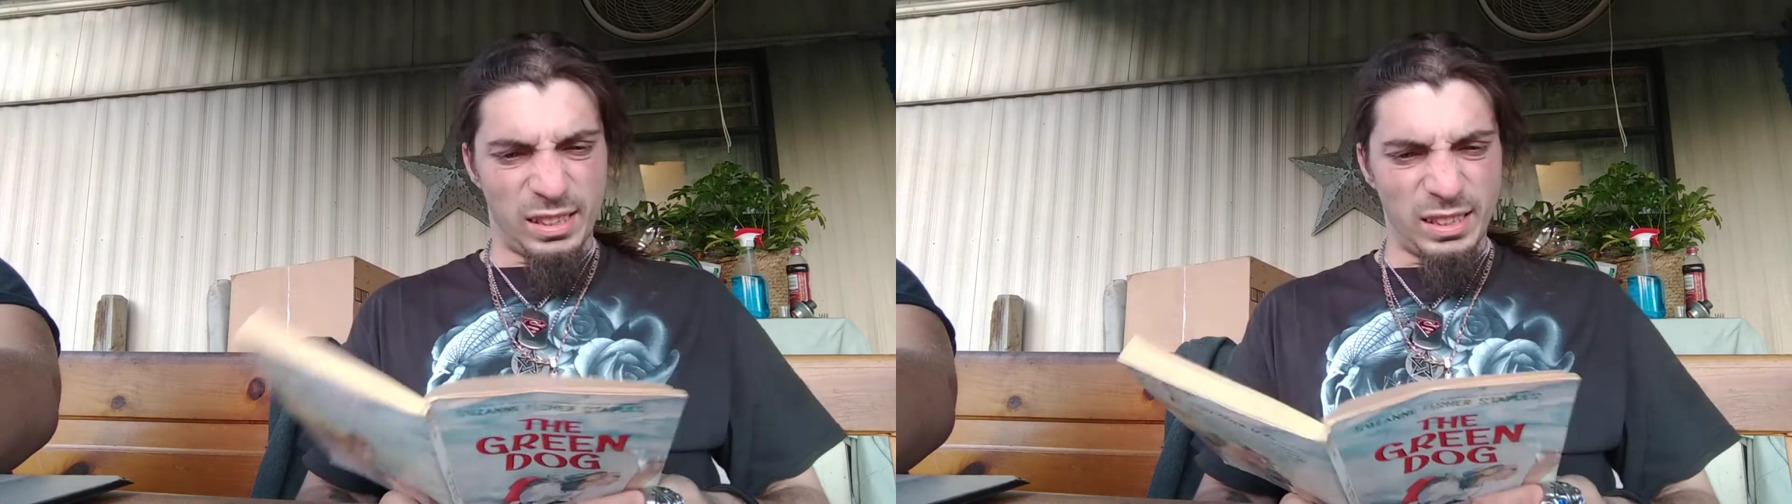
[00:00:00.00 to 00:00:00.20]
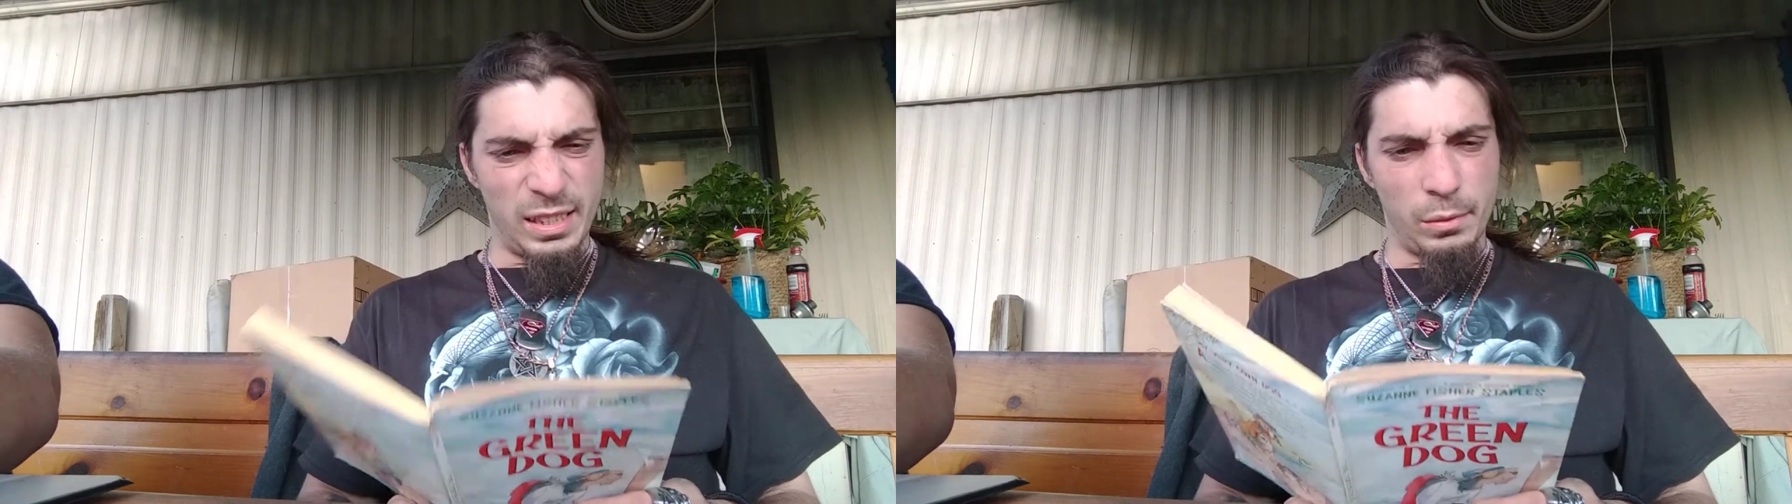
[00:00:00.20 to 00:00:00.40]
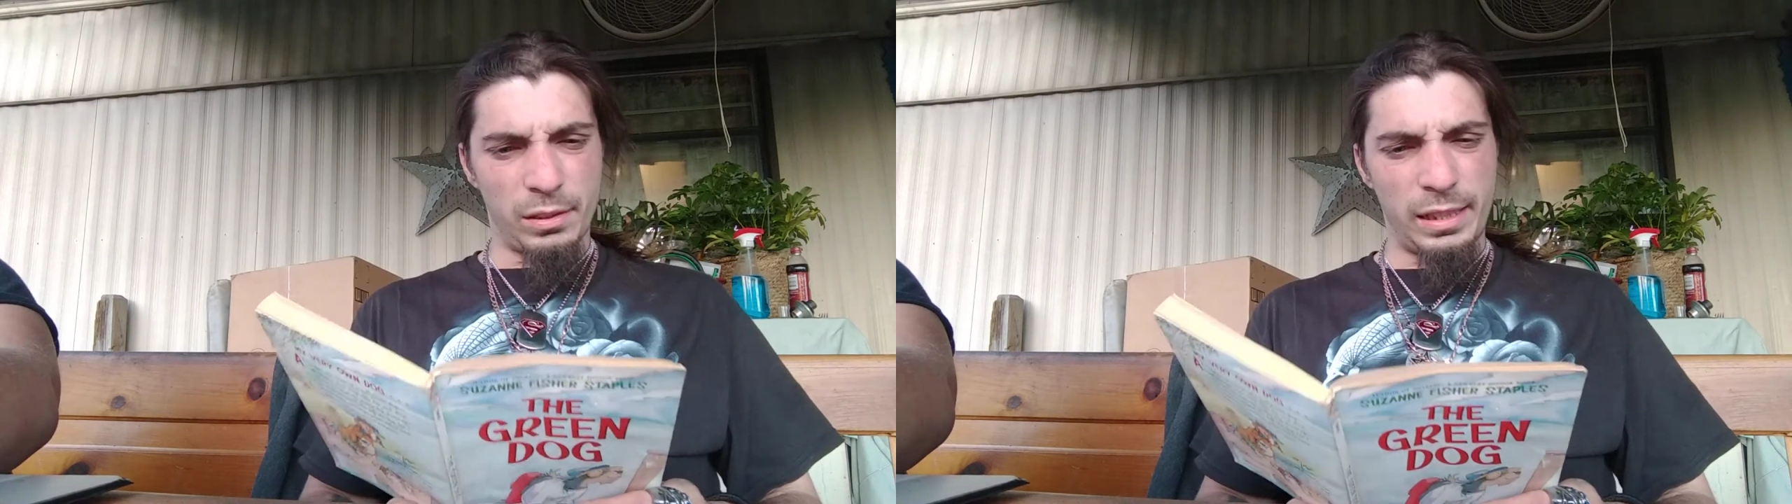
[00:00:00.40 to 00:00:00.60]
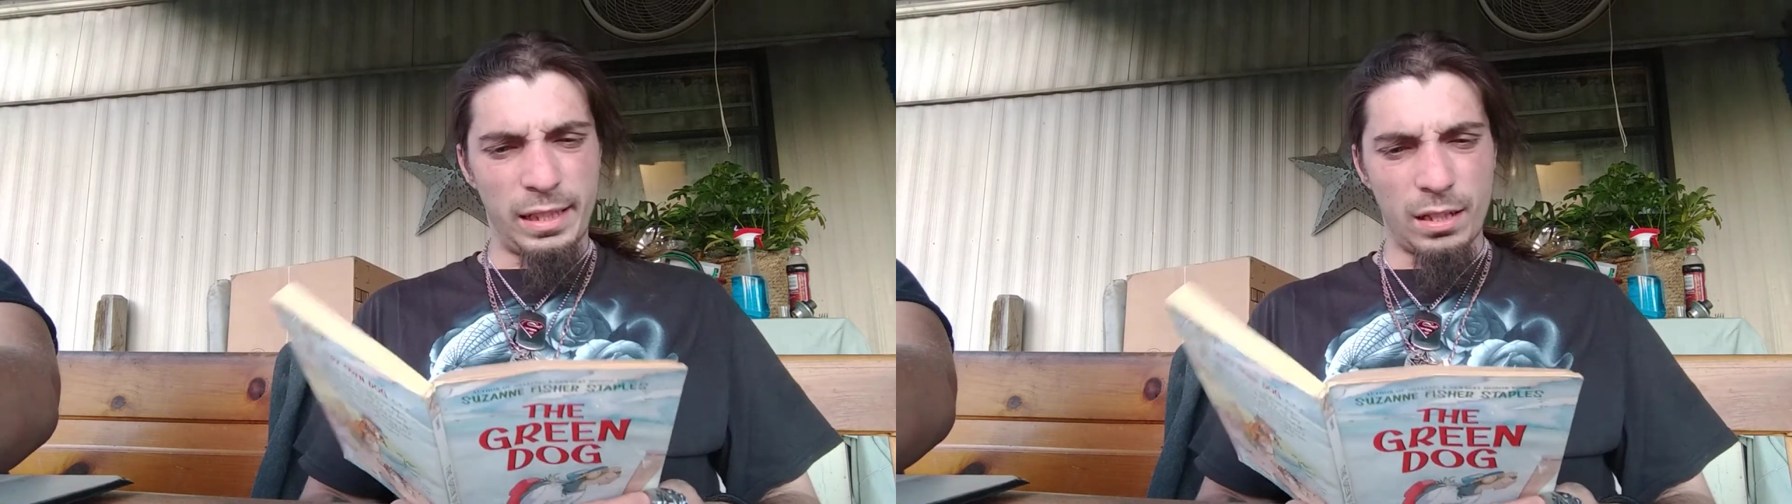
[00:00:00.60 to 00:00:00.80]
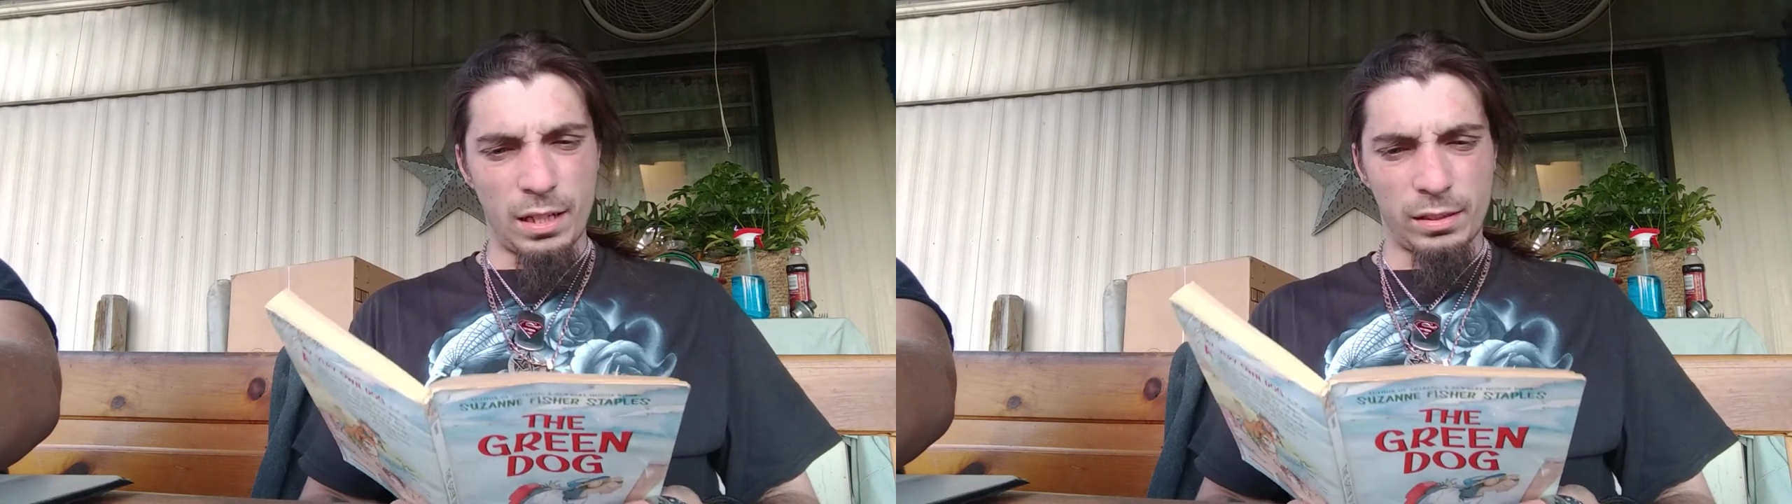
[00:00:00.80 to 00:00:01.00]
It was the
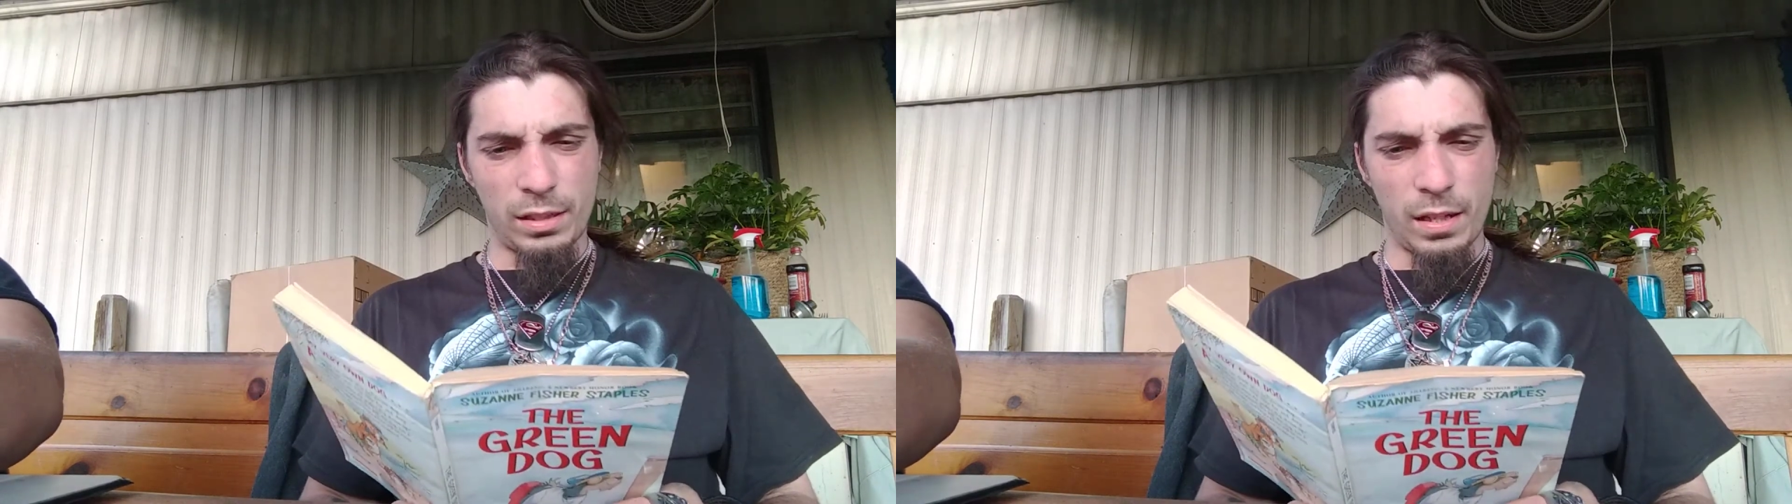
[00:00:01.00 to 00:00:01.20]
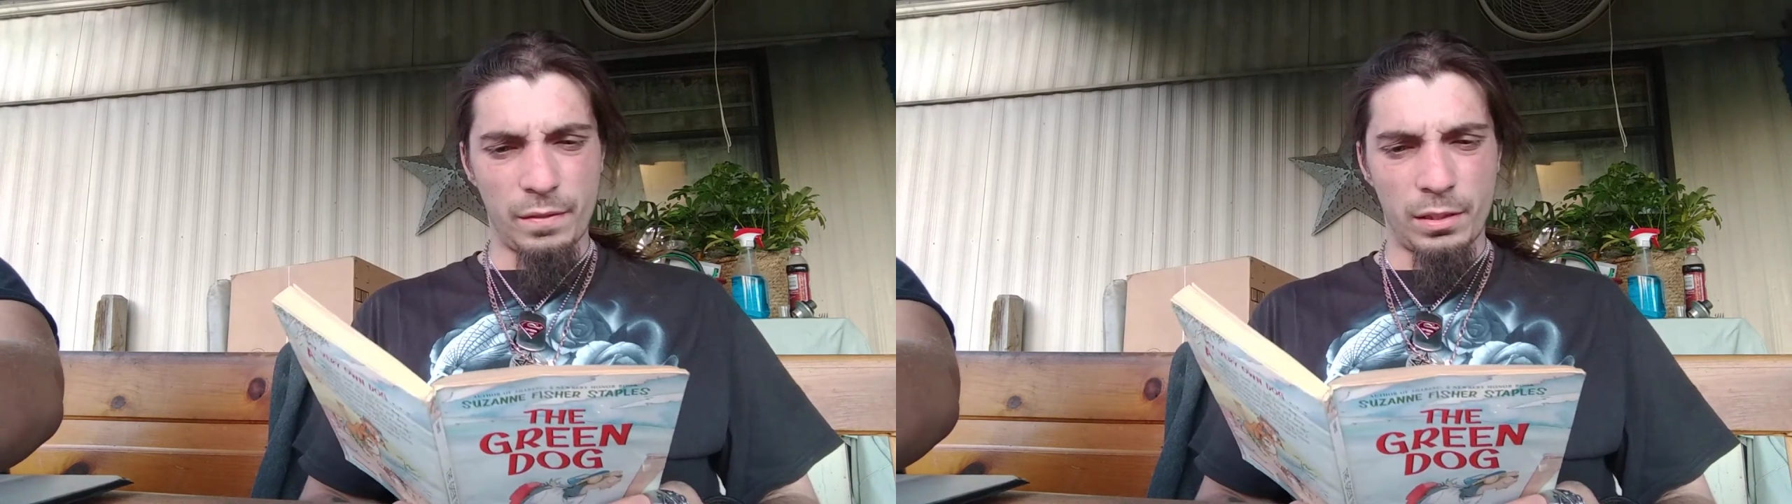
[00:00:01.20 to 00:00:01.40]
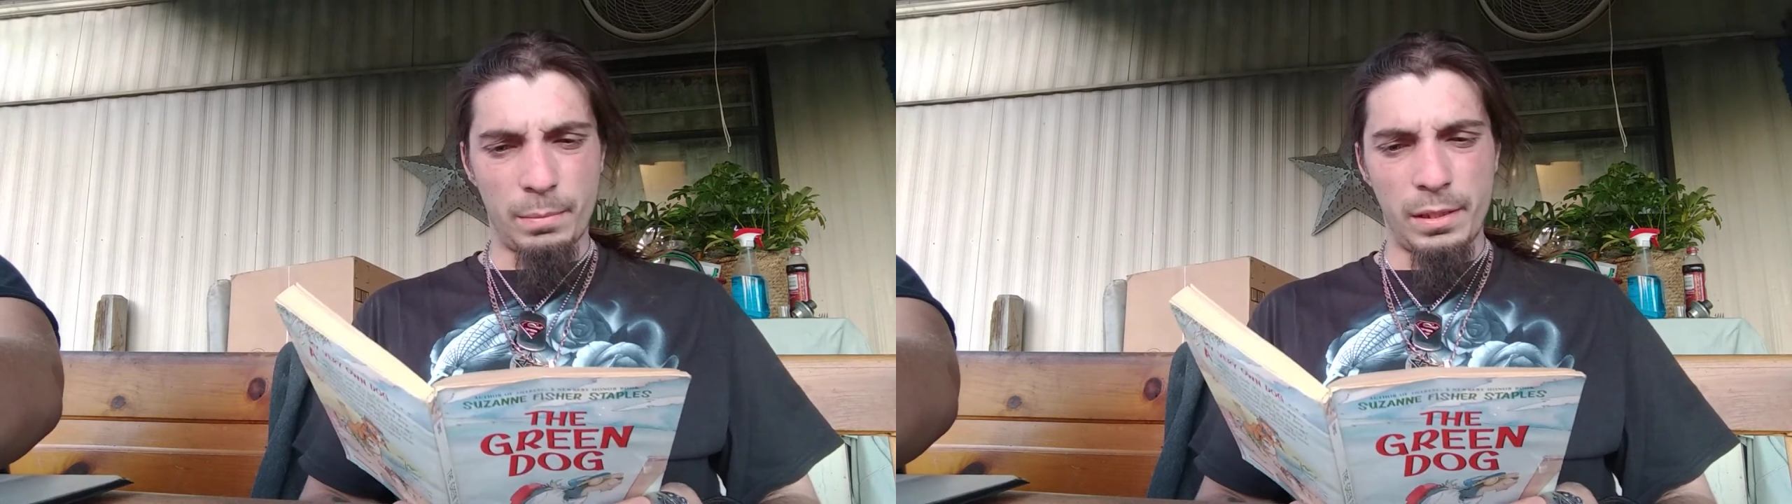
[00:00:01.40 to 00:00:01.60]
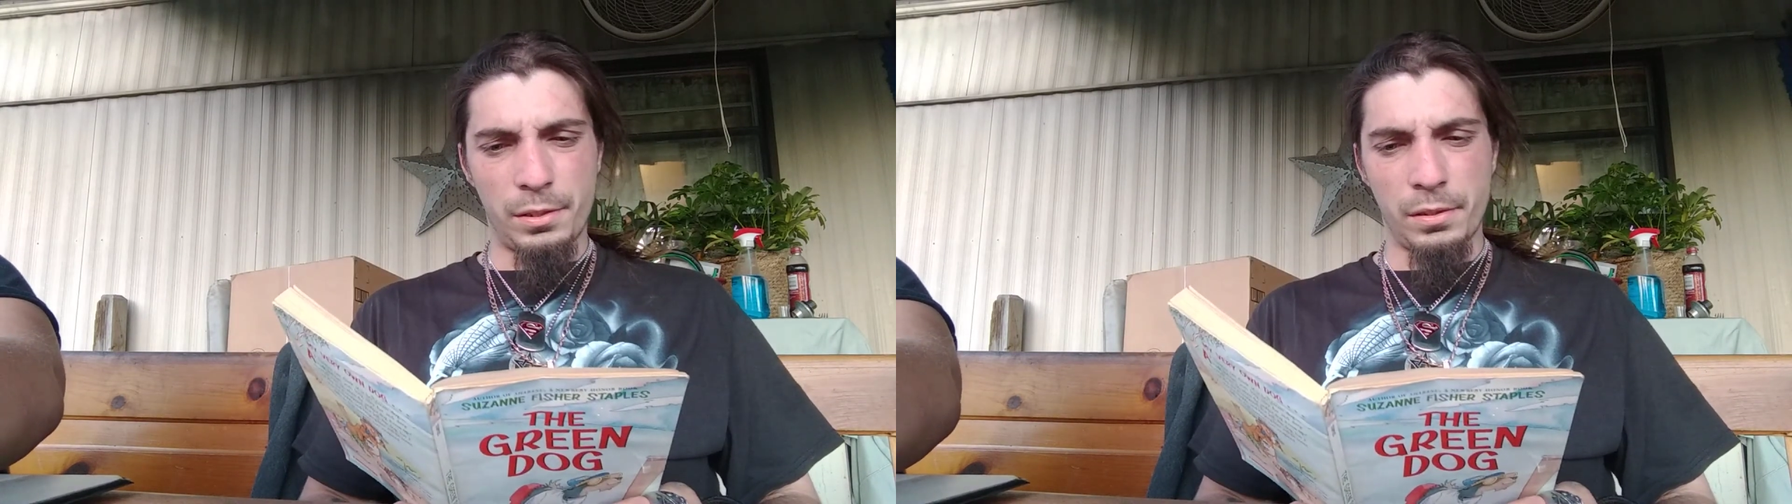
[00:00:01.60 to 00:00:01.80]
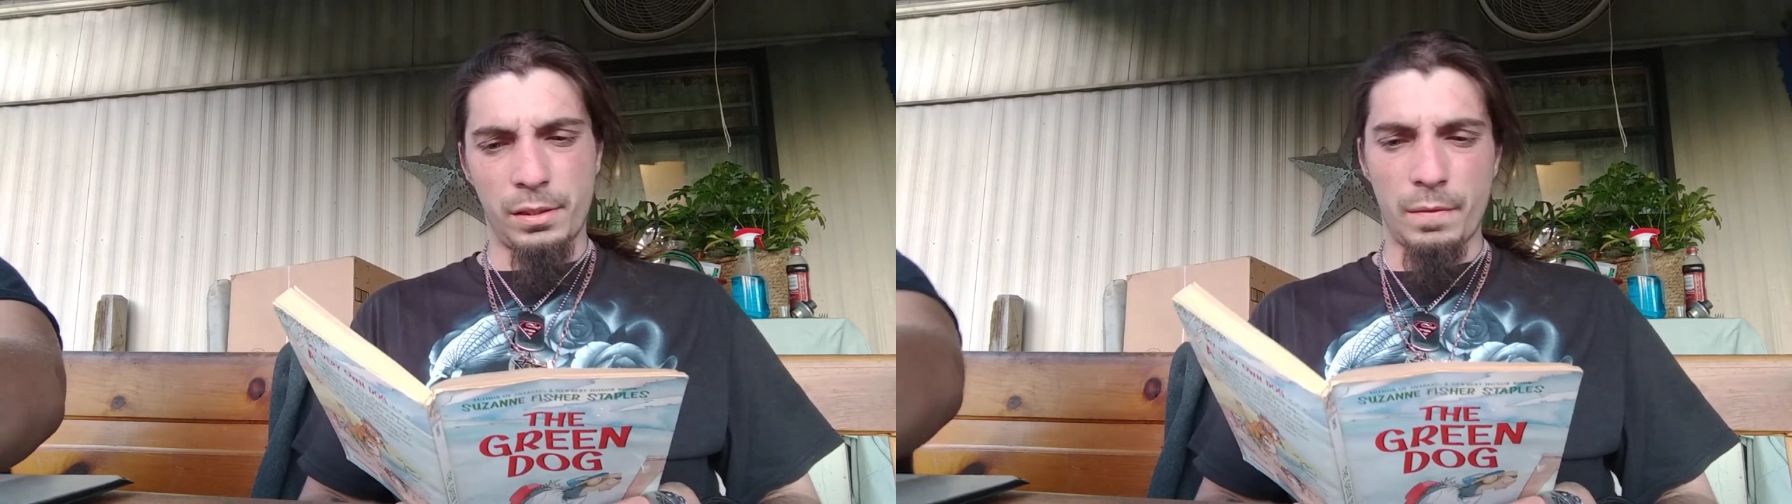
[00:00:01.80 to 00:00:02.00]
year I discovered the mysteries